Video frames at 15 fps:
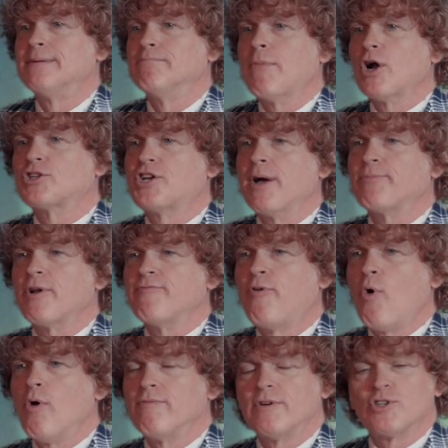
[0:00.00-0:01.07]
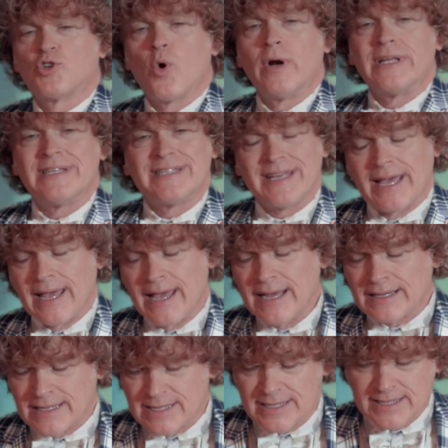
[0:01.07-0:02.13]
Mark chapter 4 verse
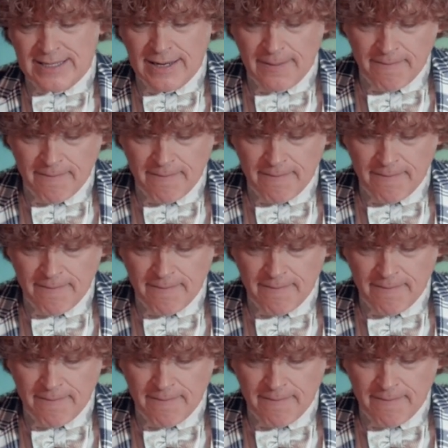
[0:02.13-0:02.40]
26